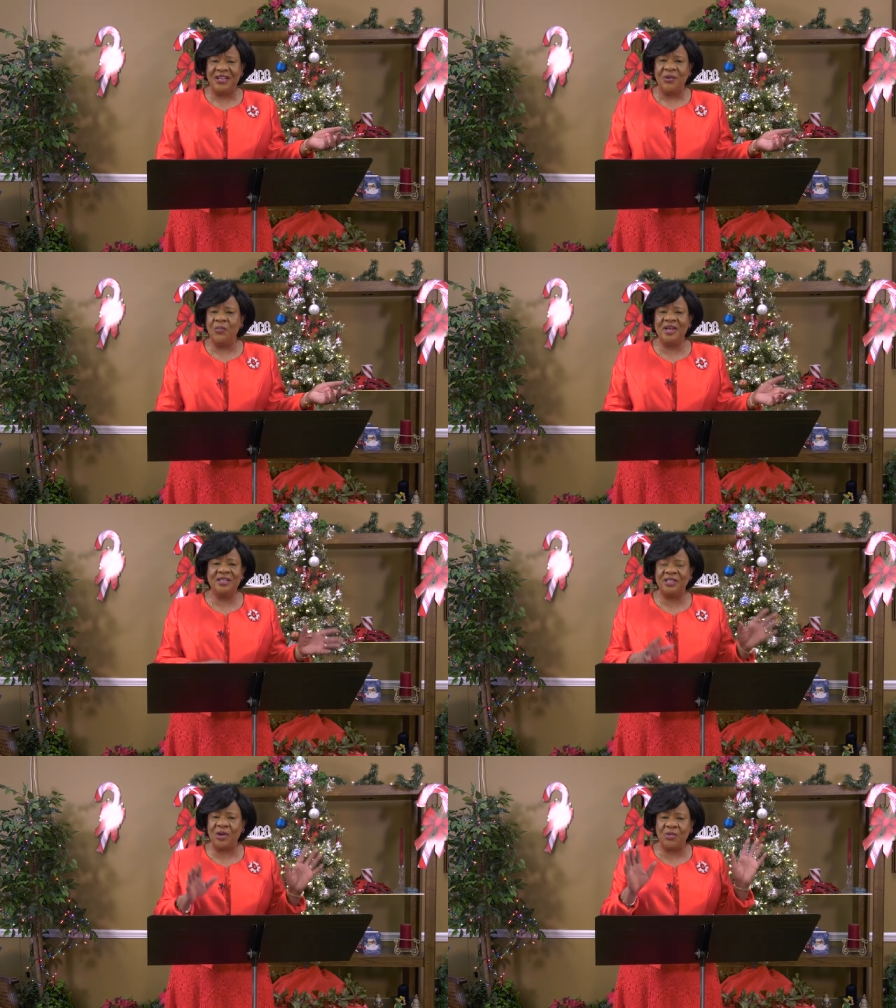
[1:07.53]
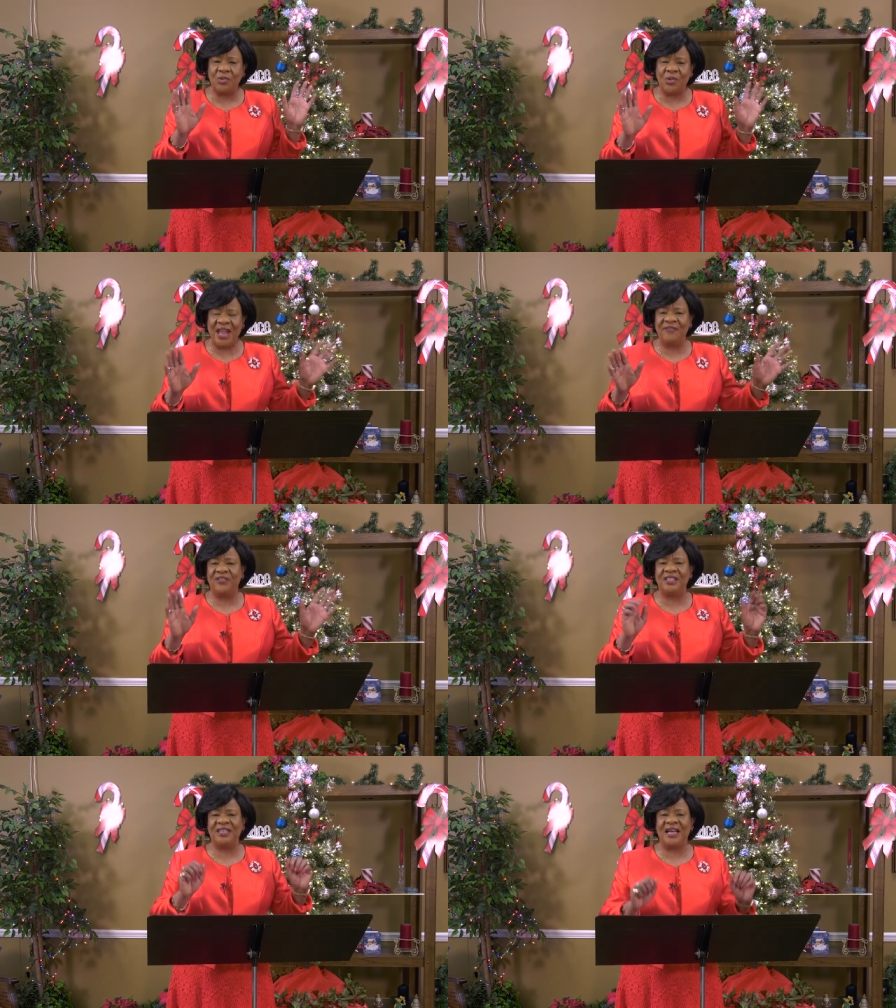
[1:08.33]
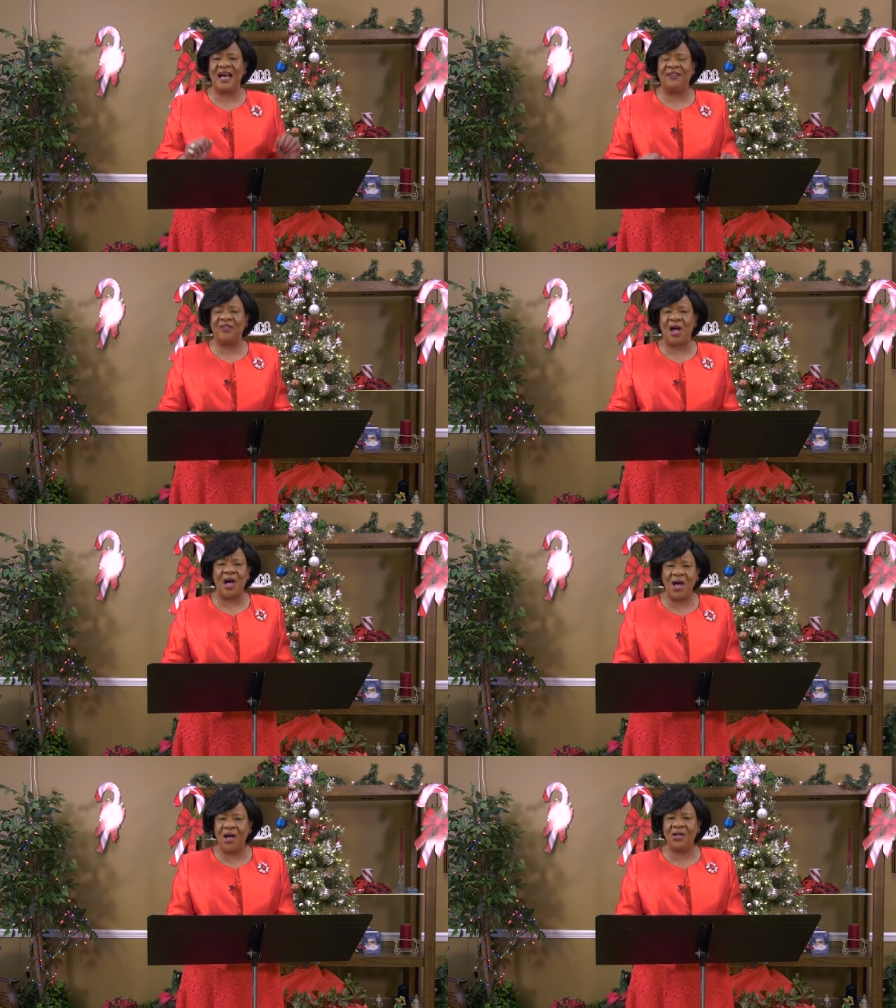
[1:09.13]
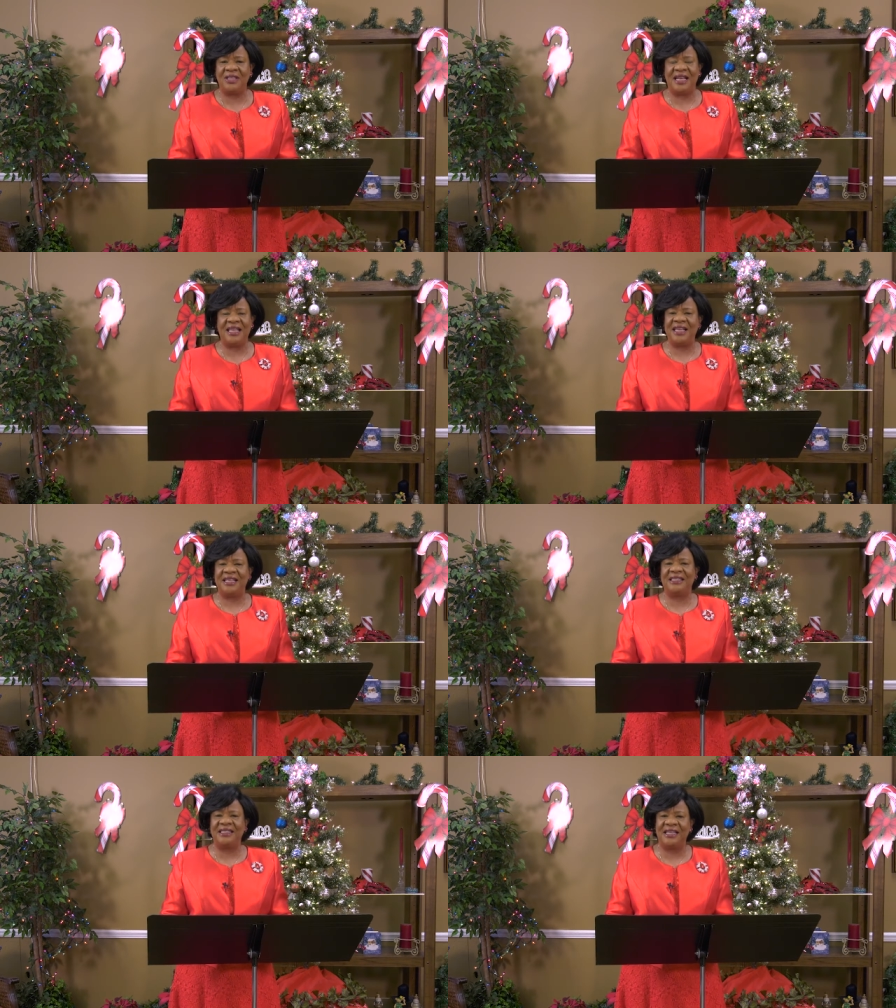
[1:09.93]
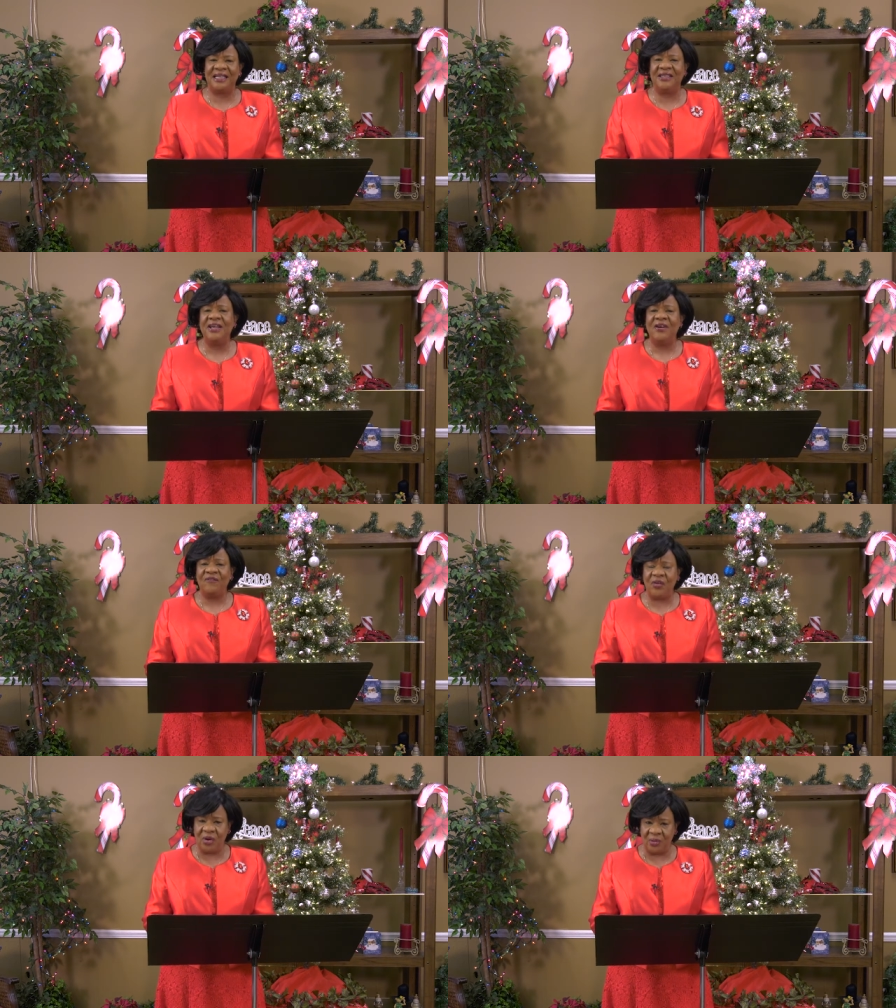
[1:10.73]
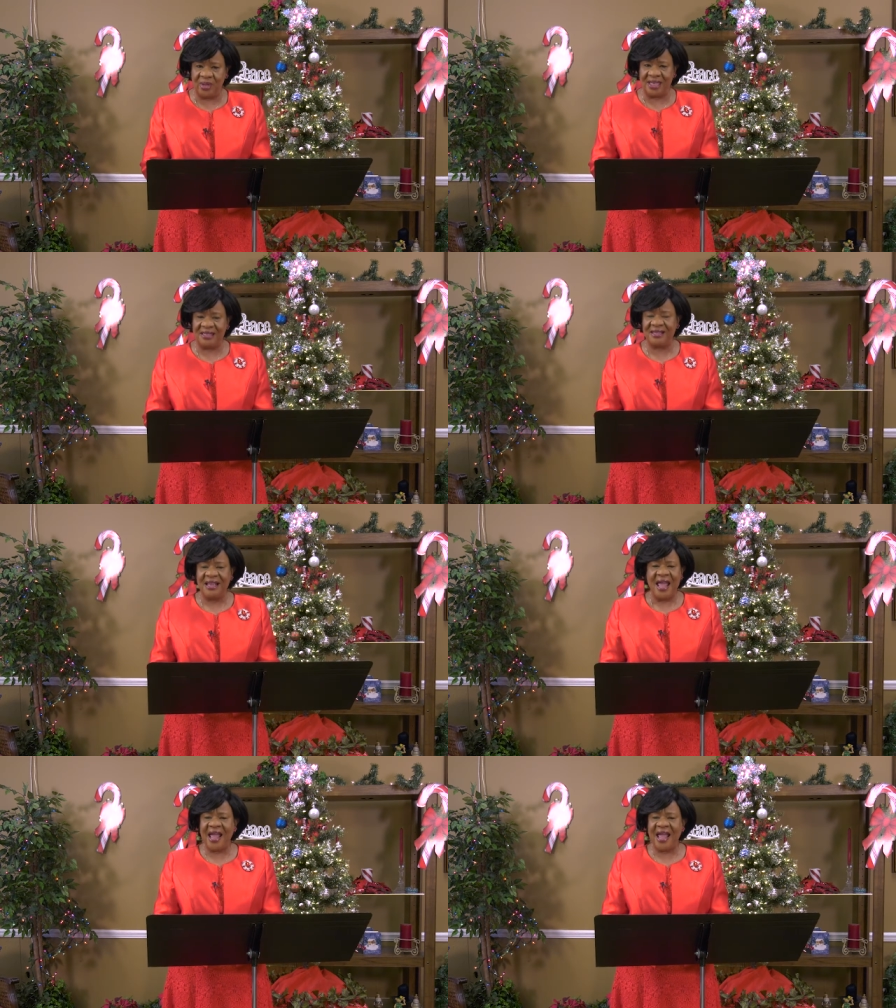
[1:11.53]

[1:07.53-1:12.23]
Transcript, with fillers: We are so grateful to God for all that He has done for us.